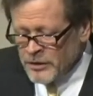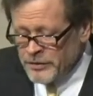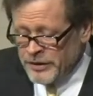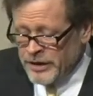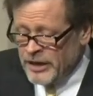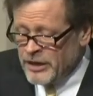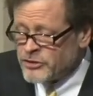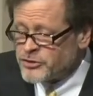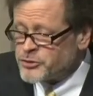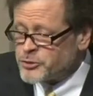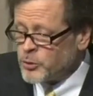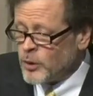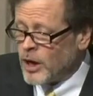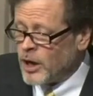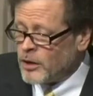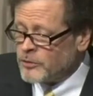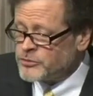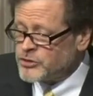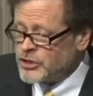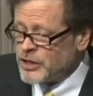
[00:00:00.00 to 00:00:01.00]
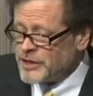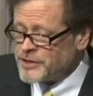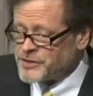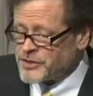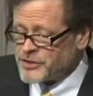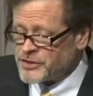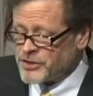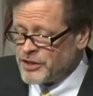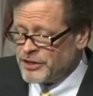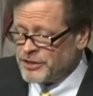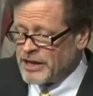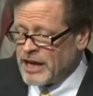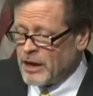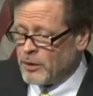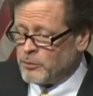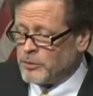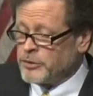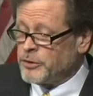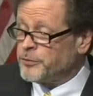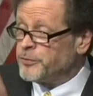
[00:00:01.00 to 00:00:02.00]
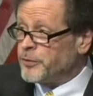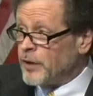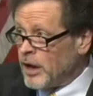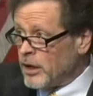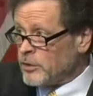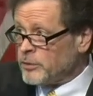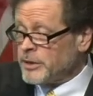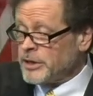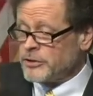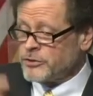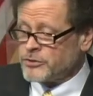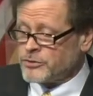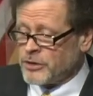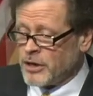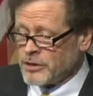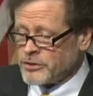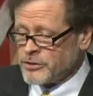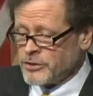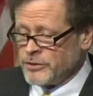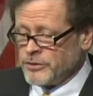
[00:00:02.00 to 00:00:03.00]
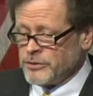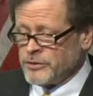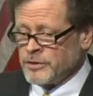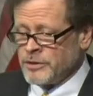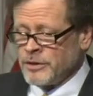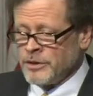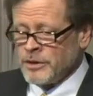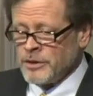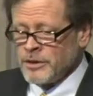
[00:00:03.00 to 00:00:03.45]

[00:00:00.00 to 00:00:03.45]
These 12 Jesus sent out with the following instructions.